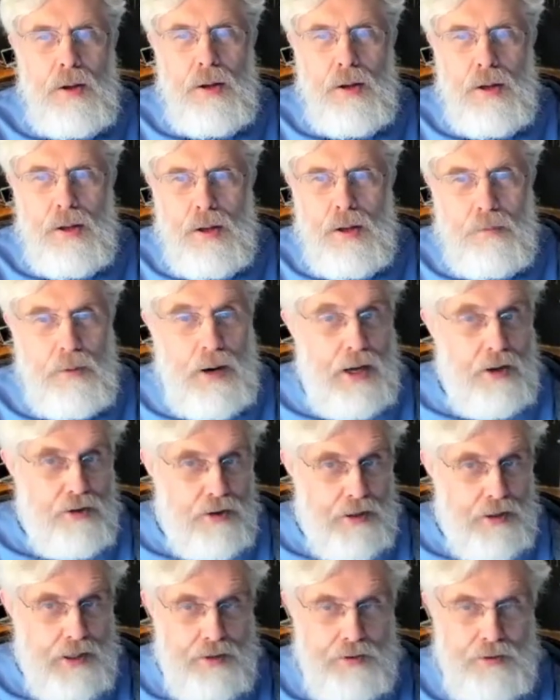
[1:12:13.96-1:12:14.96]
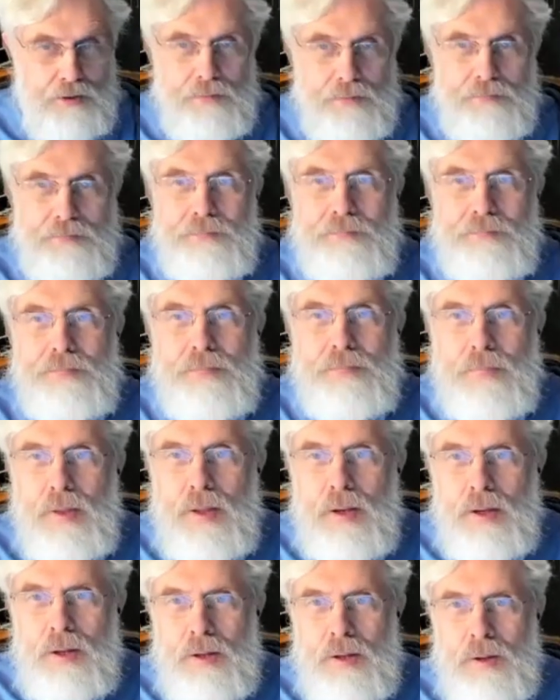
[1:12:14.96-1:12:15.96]
uh, rationalize it
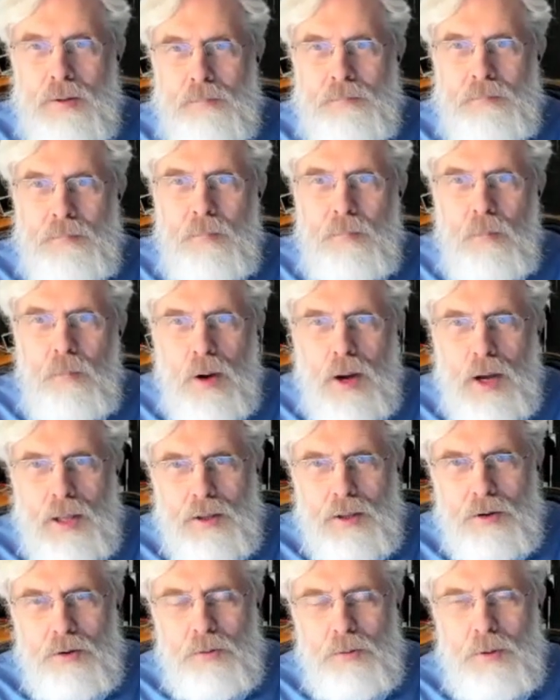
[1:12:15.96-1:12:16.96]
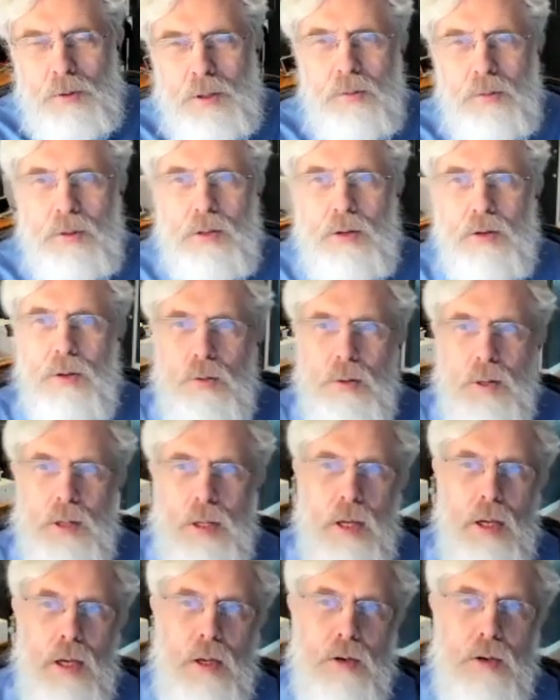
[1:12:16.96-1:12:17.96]
um, why they're doing what they're doing.
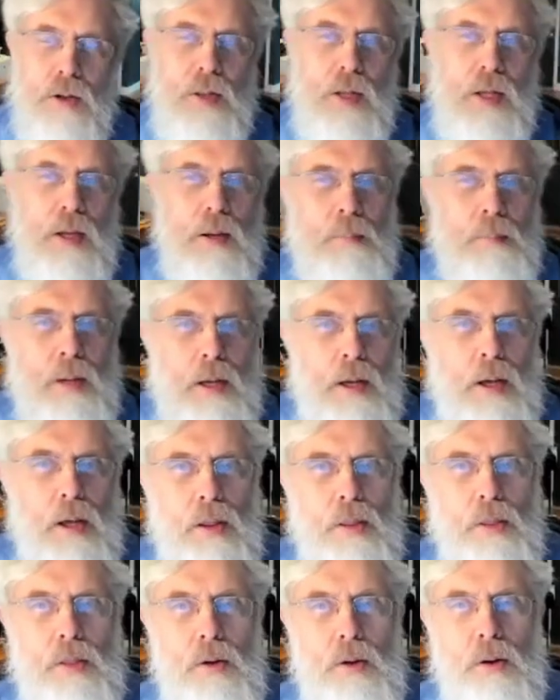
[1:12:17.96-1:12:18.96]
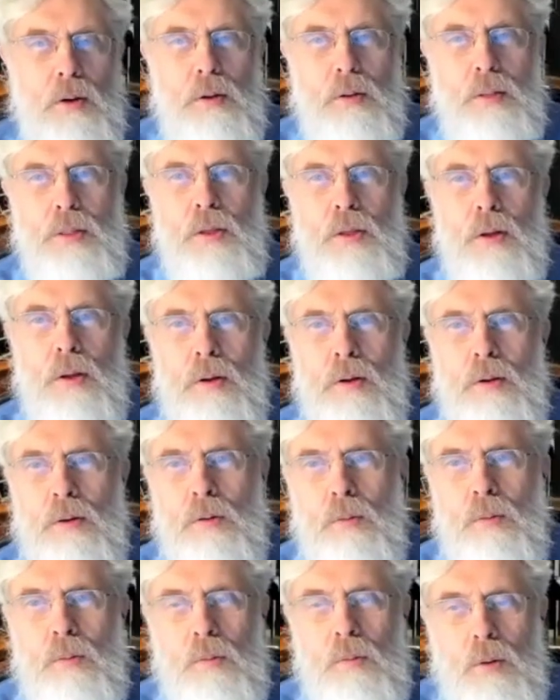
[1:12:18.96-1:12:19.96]
To them, the
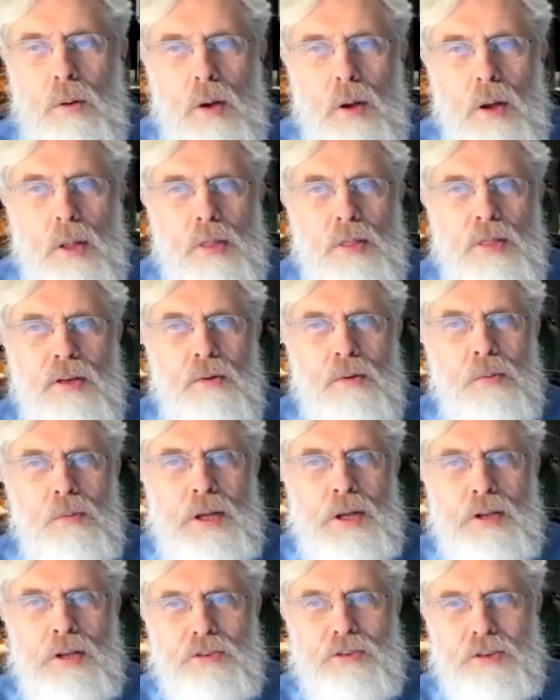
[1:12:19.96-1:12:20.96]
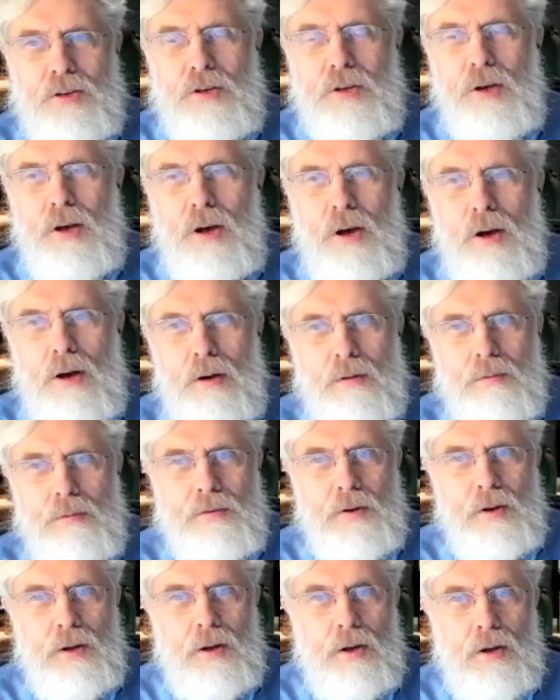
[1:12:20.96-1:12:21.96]
the the risk of
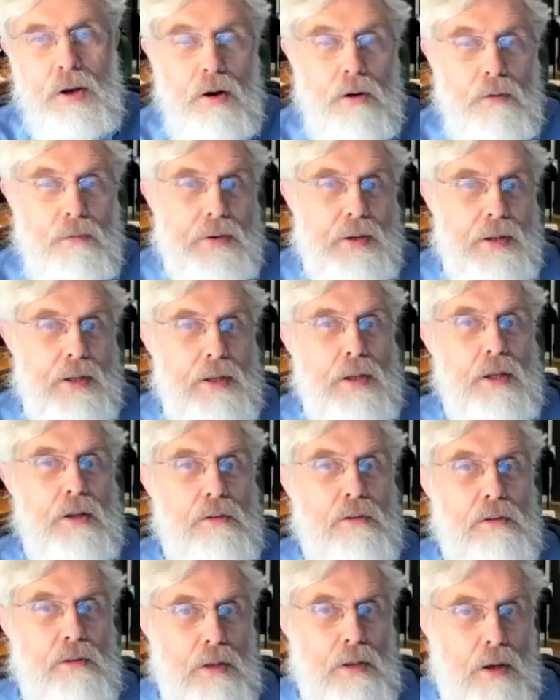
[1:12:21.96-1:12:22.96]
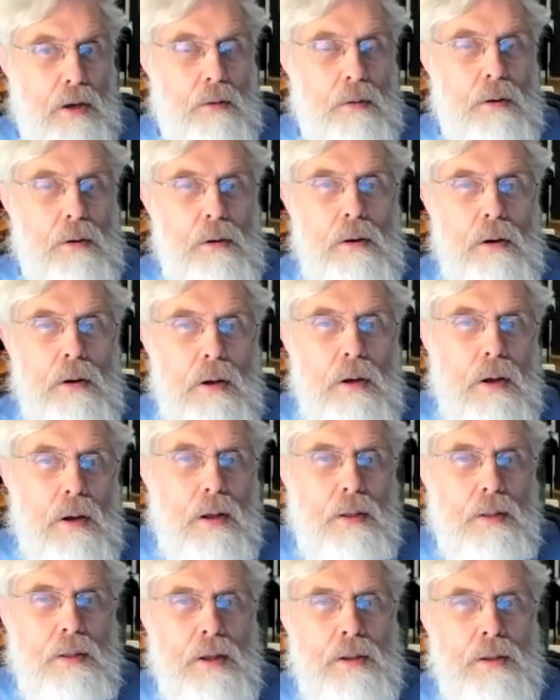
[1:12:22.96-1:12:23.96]
uh, COVID is lower
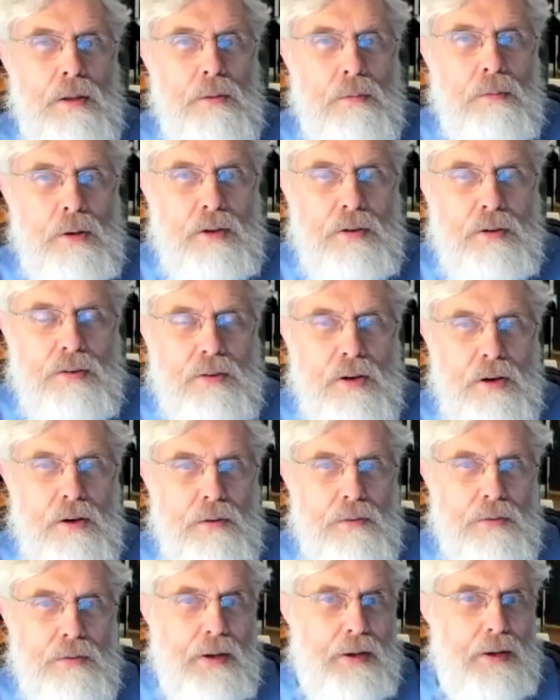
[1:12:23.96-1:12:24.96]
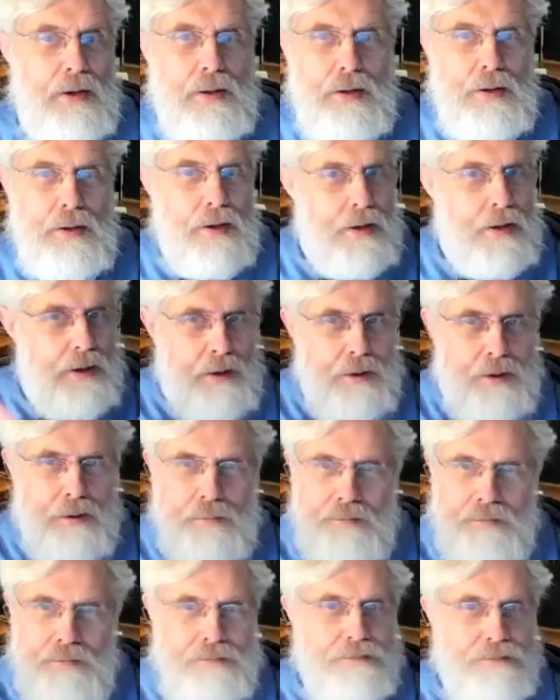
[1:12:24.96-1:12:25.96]
than the risk of um,